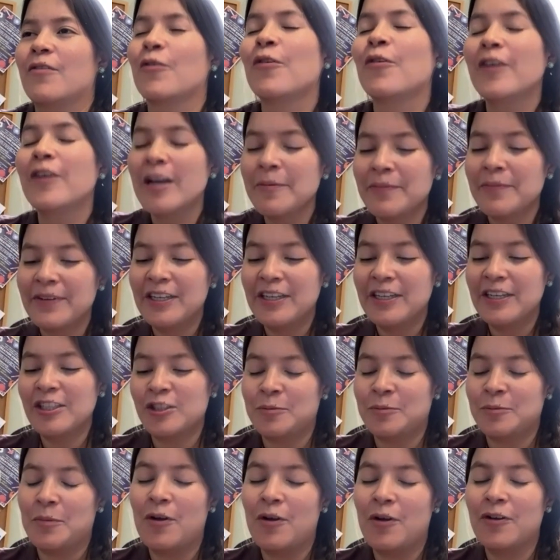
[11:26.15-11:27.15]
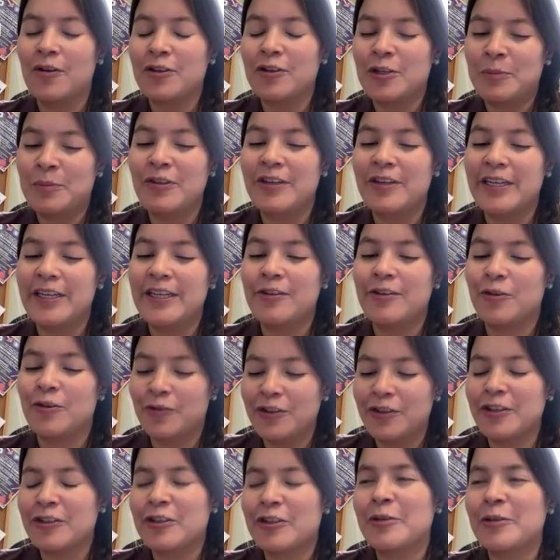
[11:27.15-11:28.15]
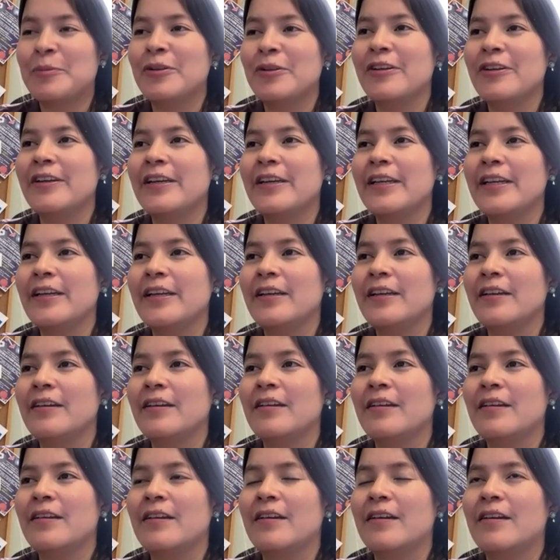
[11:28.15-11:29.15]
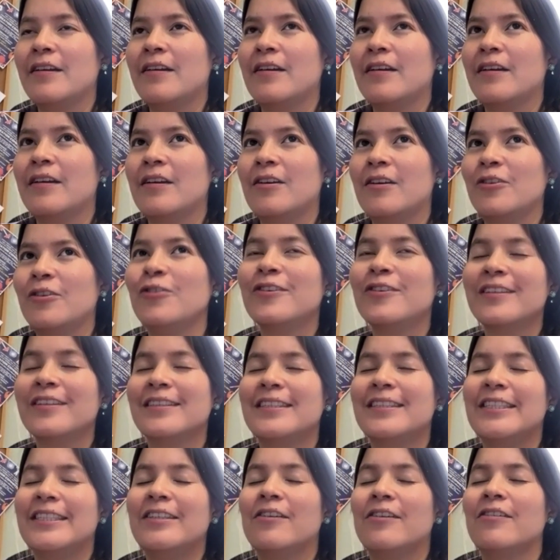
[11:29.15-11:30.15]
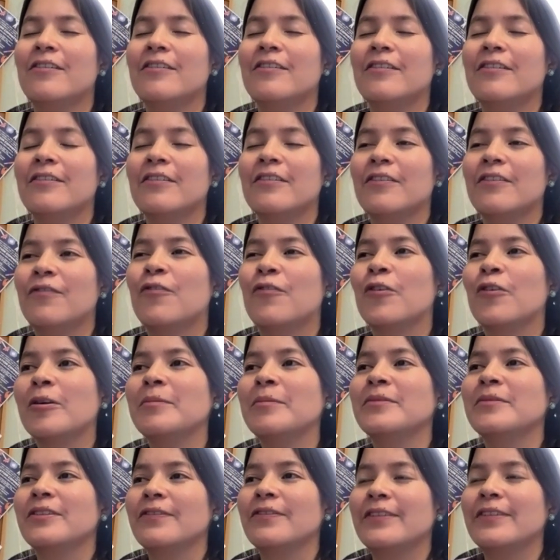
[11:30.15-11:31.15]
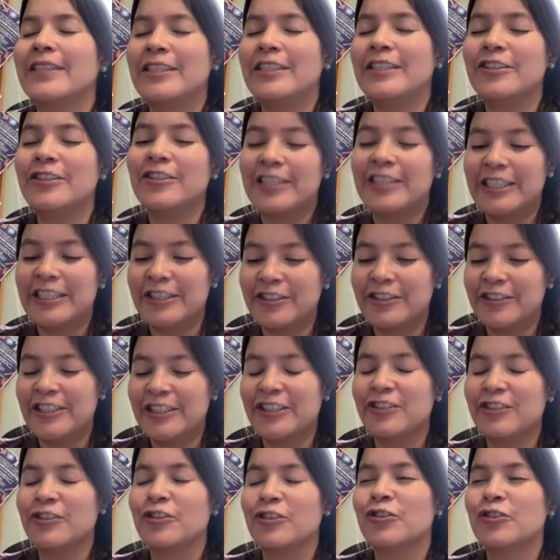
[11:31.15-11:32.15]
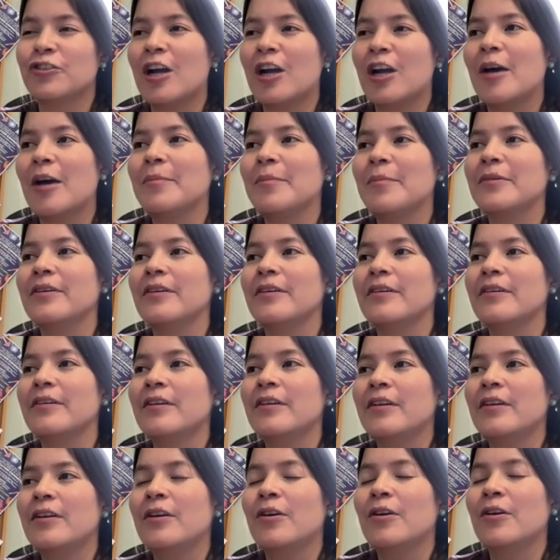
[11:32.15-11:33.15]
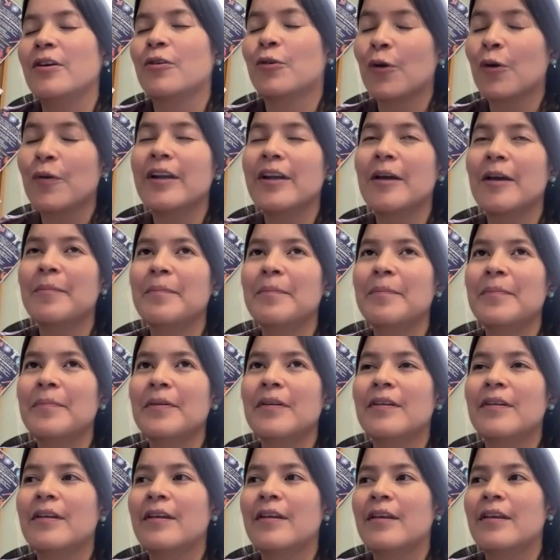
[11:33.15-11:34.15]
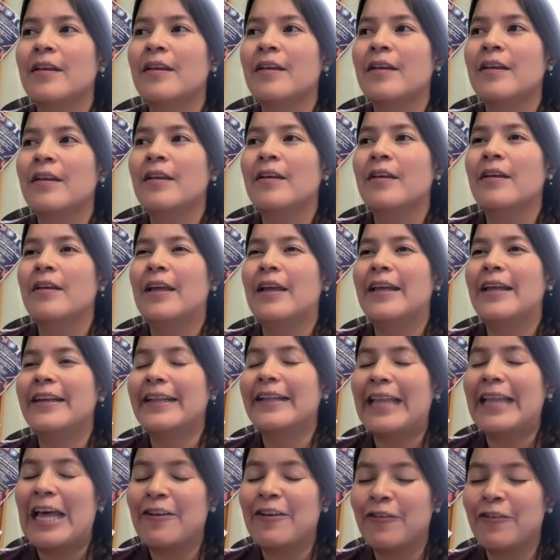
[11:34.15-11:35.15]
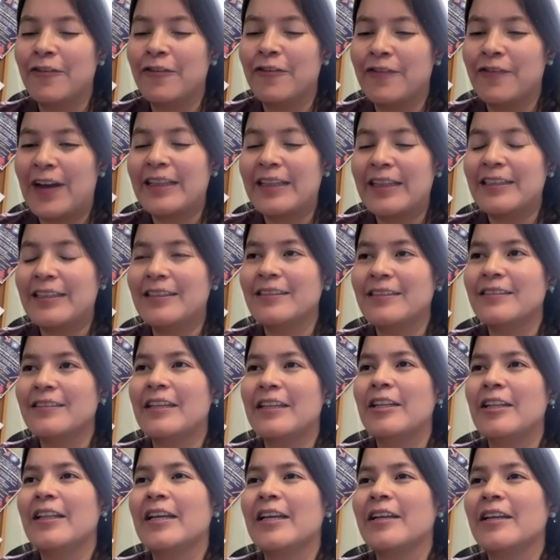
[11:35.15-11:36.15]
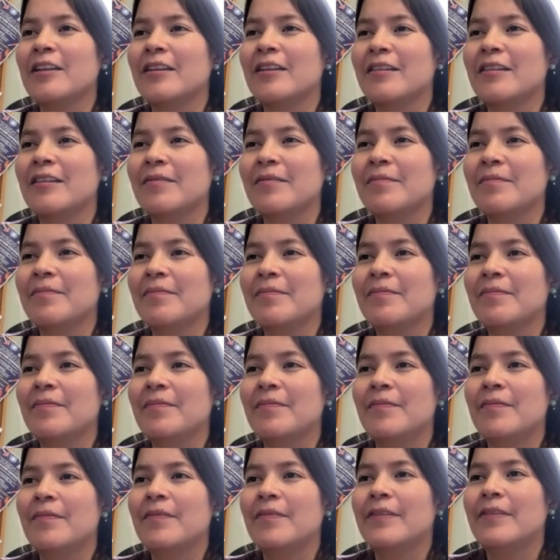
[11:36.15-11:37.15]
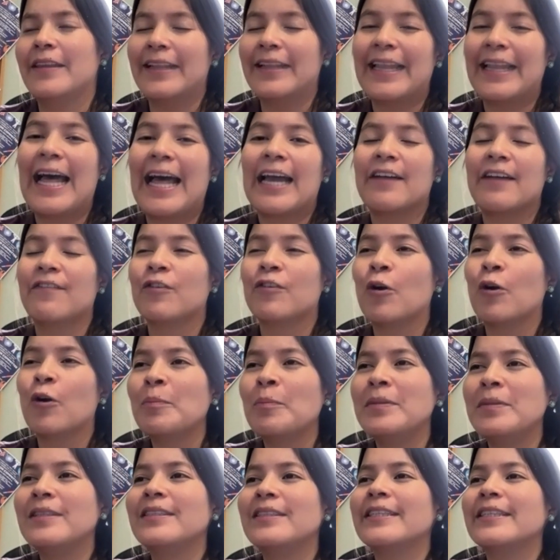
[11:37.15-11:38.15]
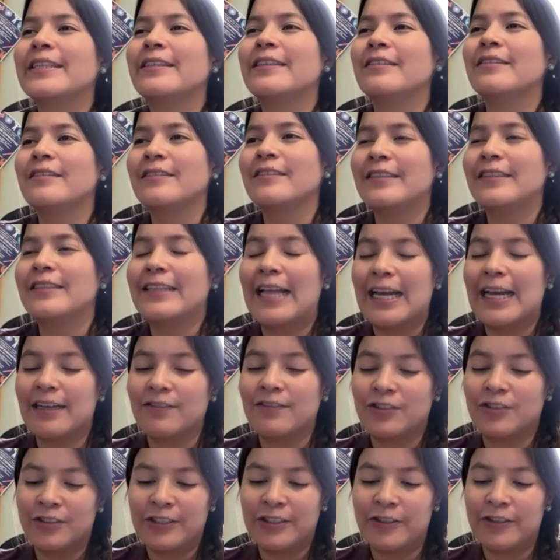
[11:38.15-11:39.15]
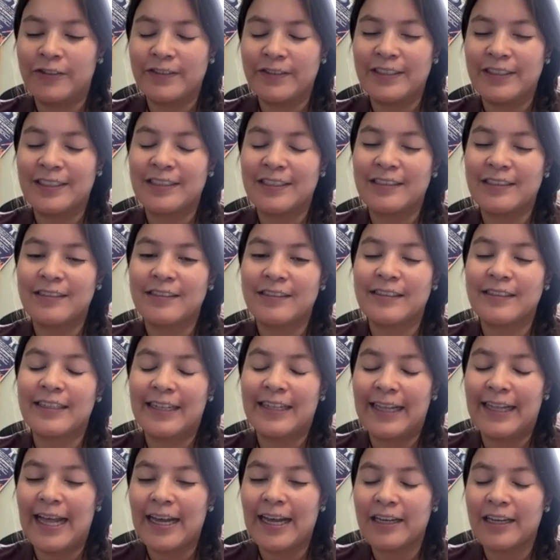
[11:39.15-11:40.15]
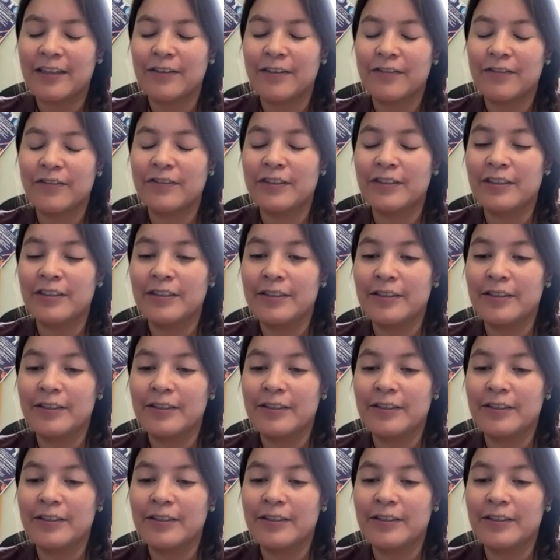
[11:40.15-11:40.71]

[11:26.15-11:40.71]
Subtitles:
growing up in a small community, northern community. You can see all forms of the intergenerational trauma. Growing up in the lateral violence and like the lack of coping skills, the lack of services, and the lack of